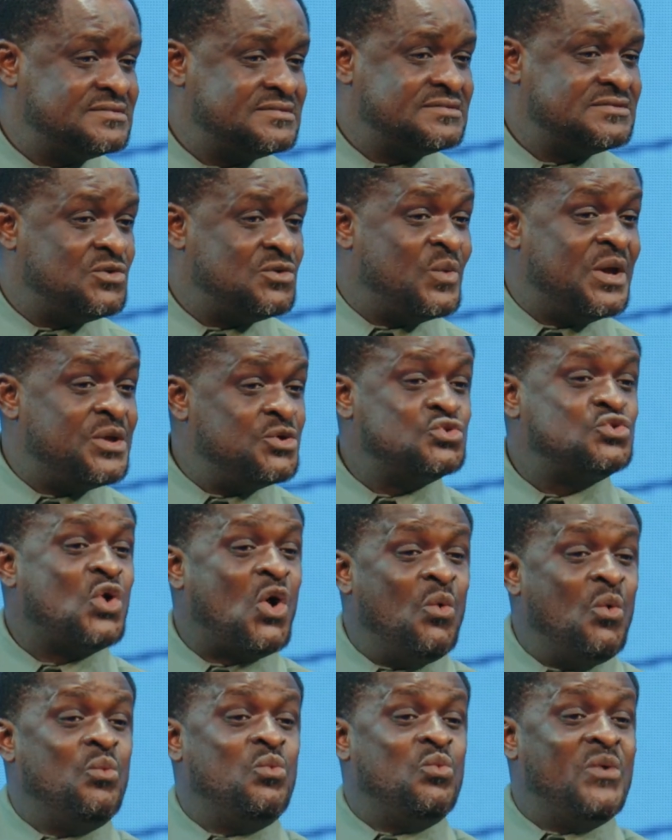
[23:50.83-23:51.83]
When you
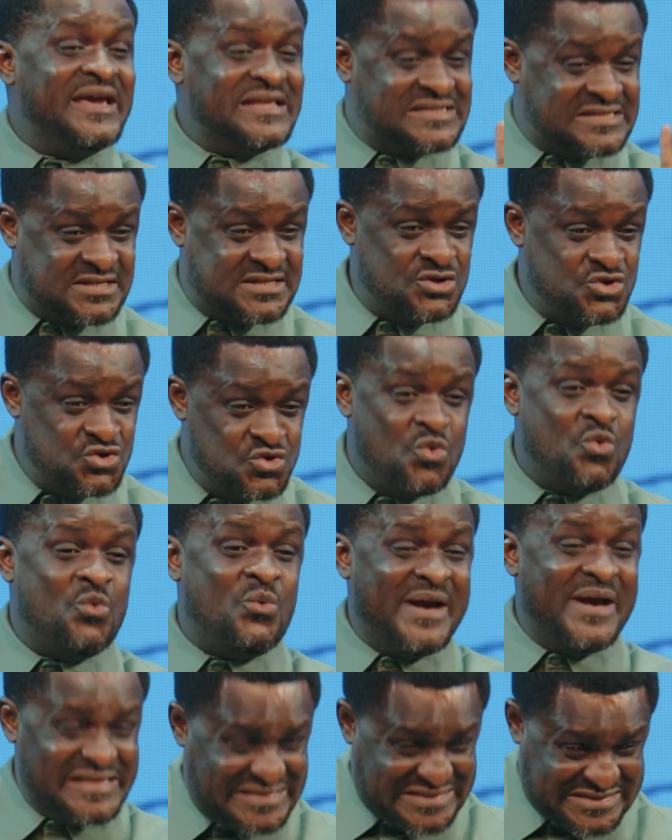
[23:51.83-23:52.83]
don't wait, you
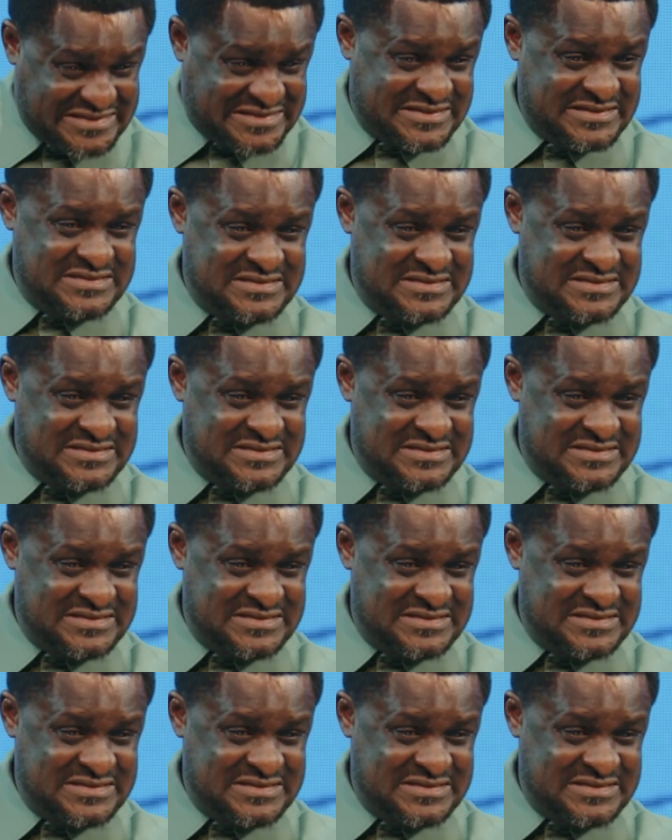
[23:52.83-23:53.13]
waste.